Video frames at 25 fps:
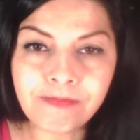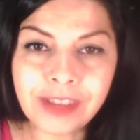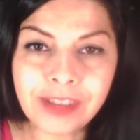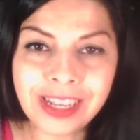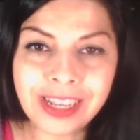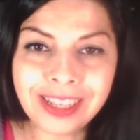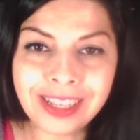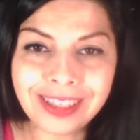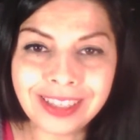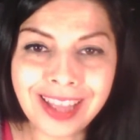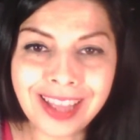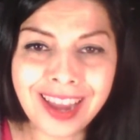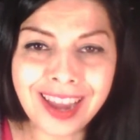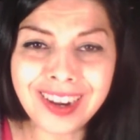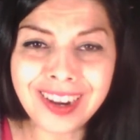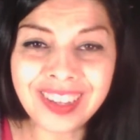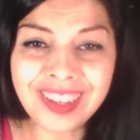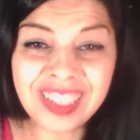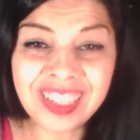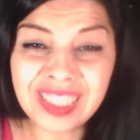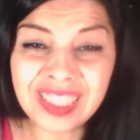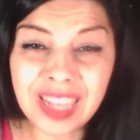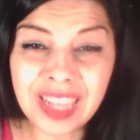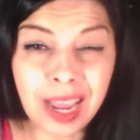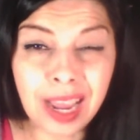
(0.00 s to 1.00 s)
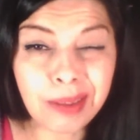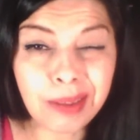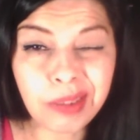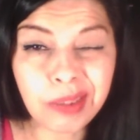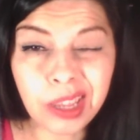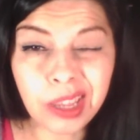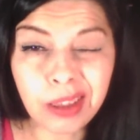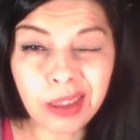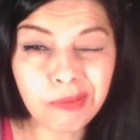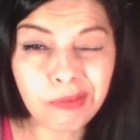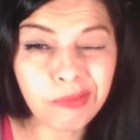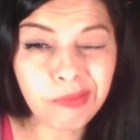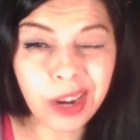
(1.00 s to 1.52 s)
not a good time to
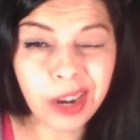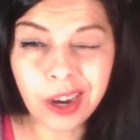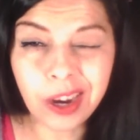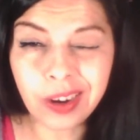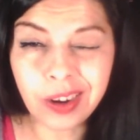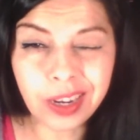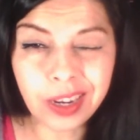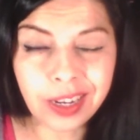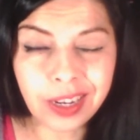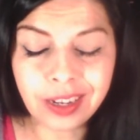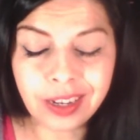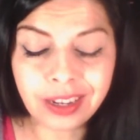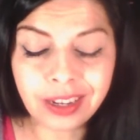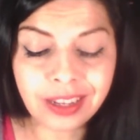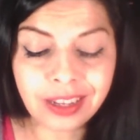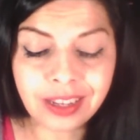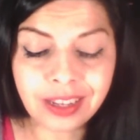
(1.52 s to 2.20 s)
get married.